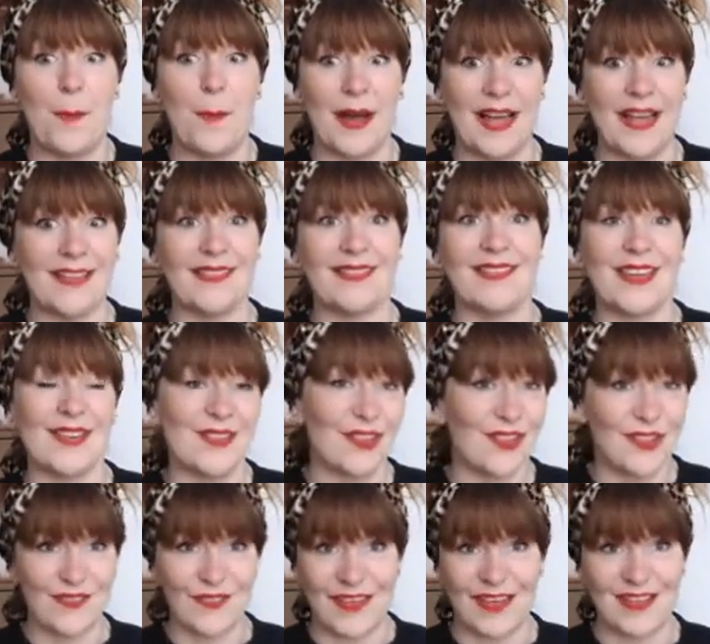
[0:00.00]
But there's
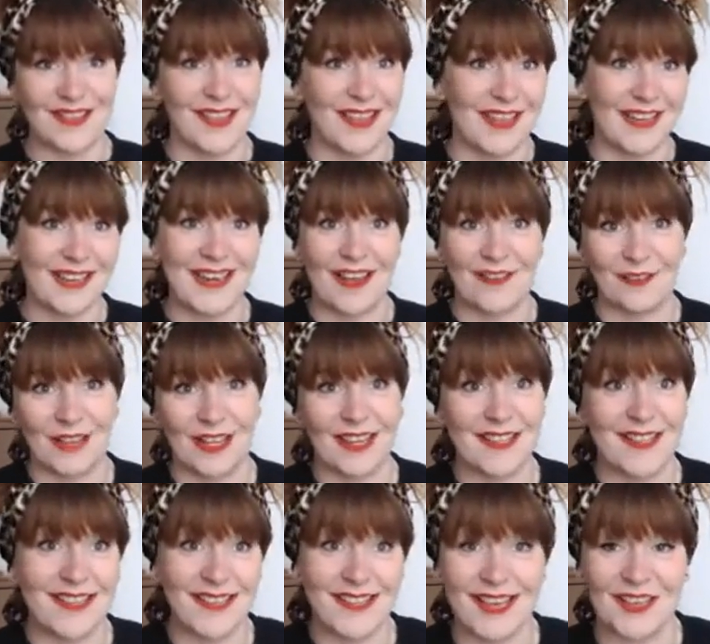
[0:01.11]
lots of things like
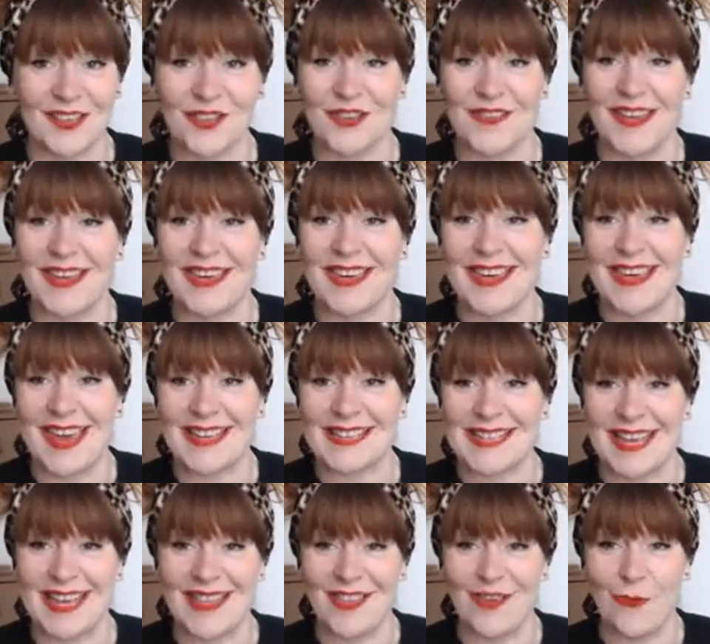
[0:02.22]
Netflix, etc., that
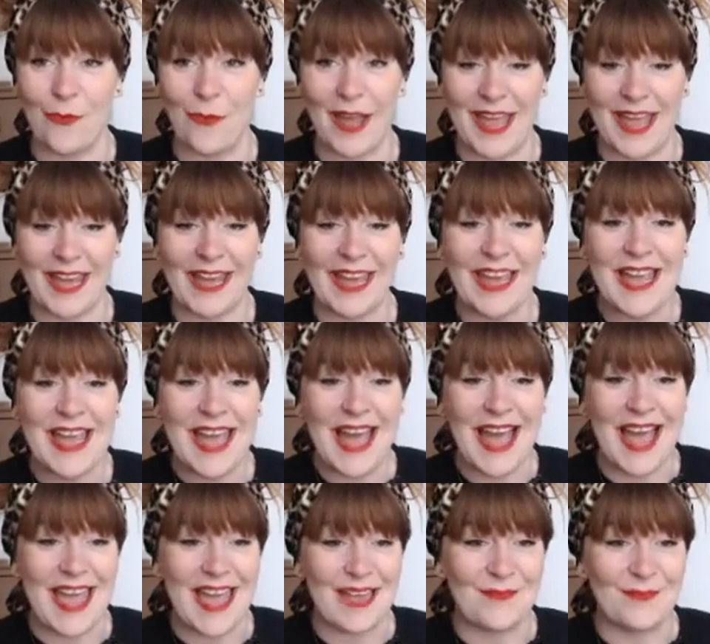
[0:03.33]
get in the way.
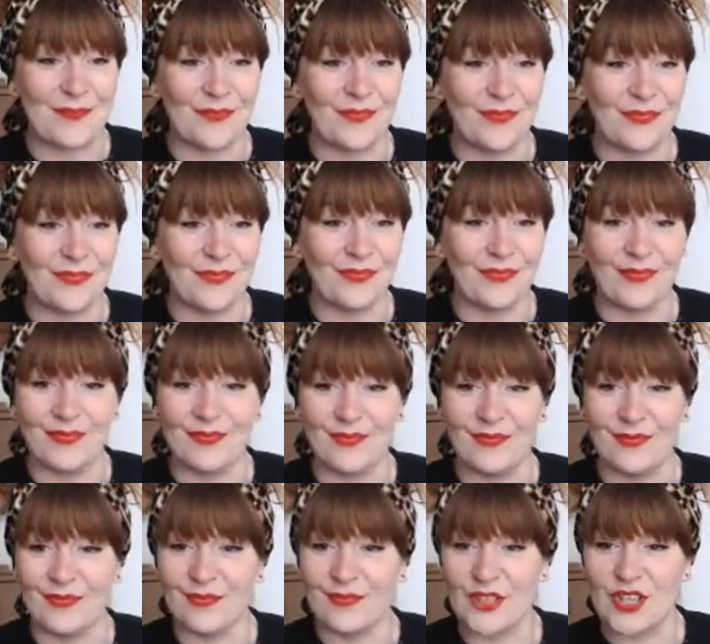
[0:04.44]

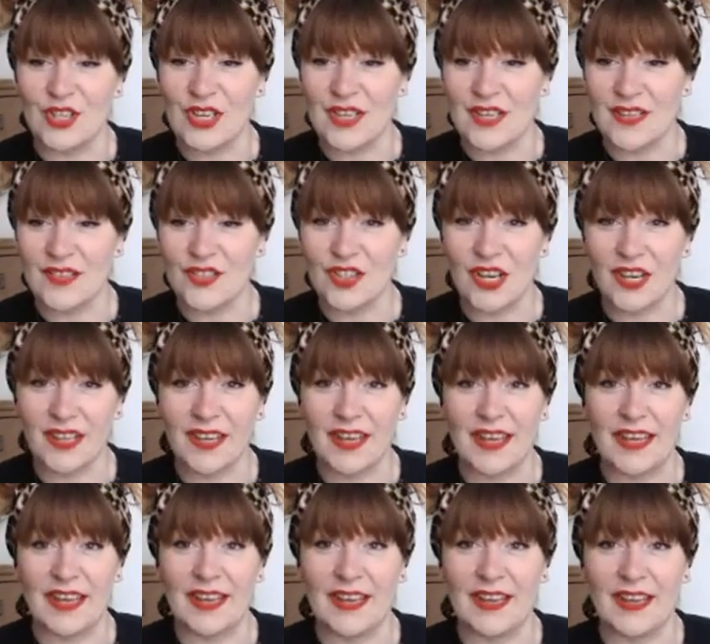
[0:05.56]
I'm just
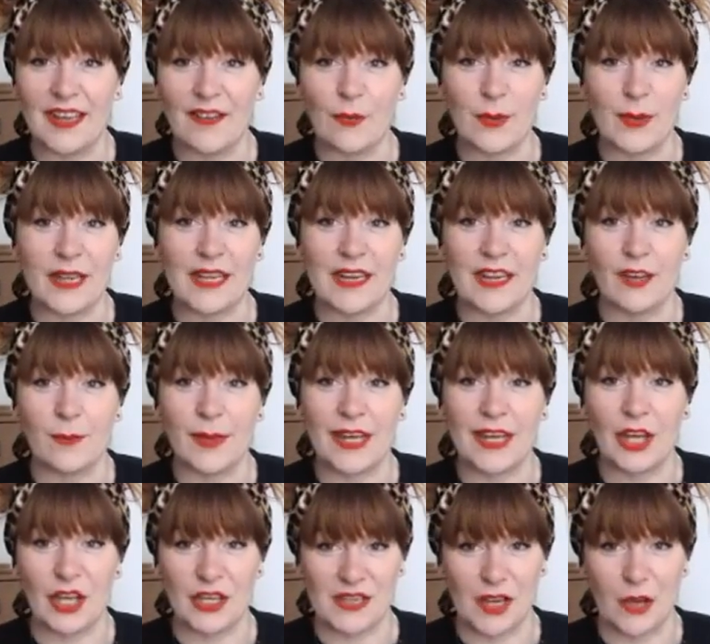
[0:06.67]
checking. Everybody can hear me.
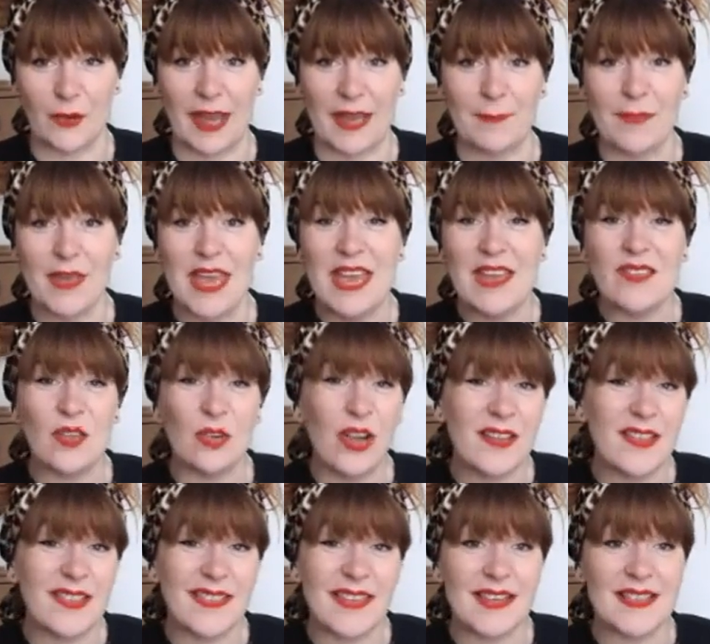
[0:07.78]
Good. Okay. So
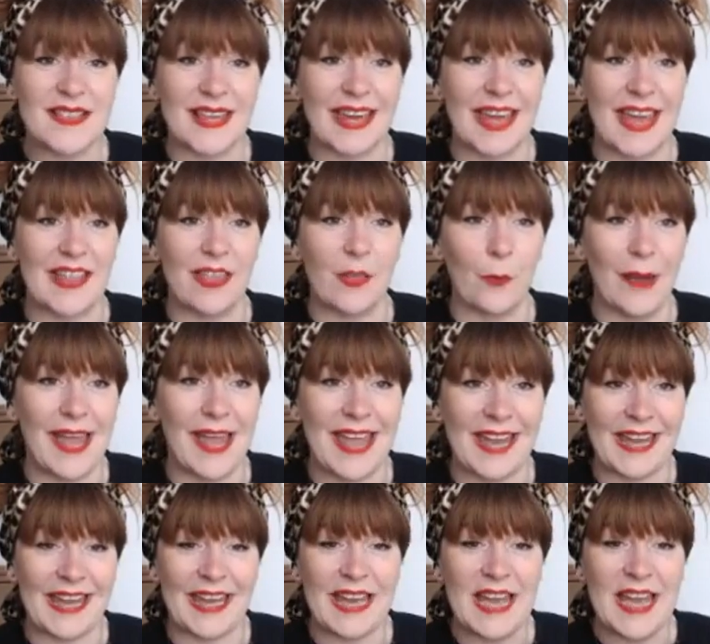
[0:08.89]
lots of things that get in the
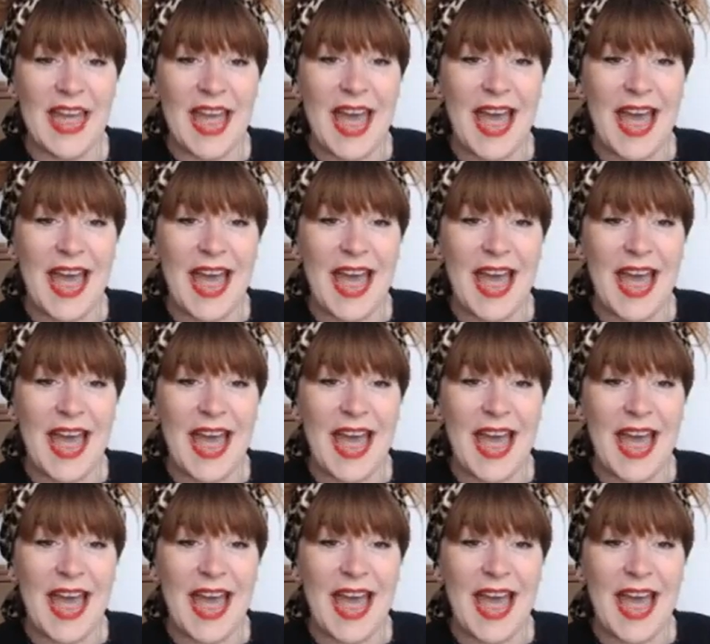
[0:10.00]
way.